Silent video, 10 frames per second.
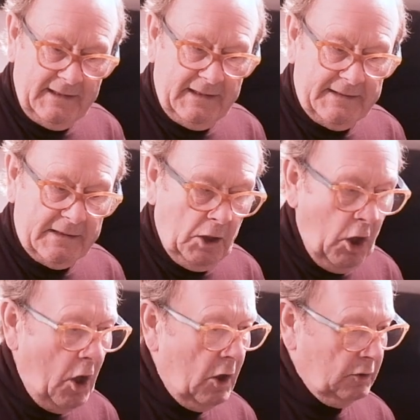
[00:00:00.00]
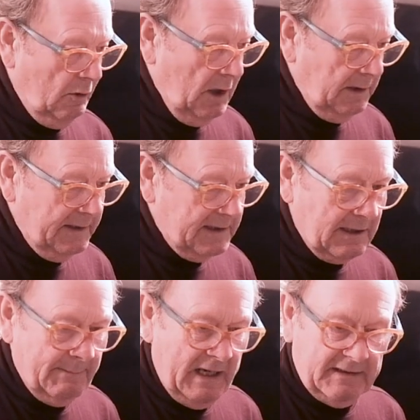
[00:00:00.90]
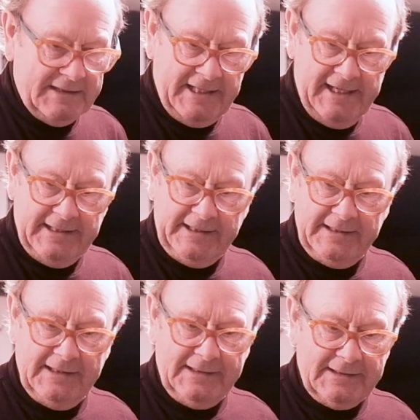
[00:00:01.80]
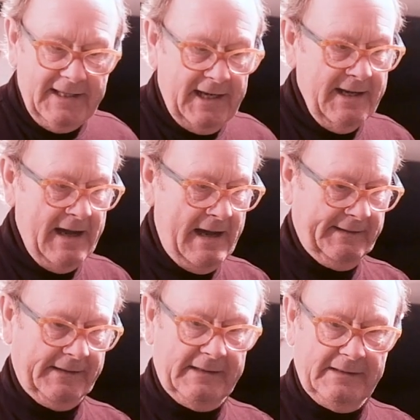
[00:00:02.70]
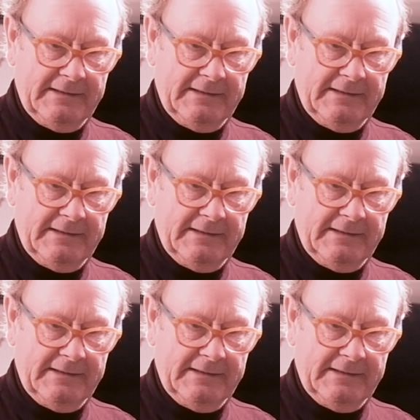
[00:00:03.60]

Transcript: In the long run, it's about taking a chaotic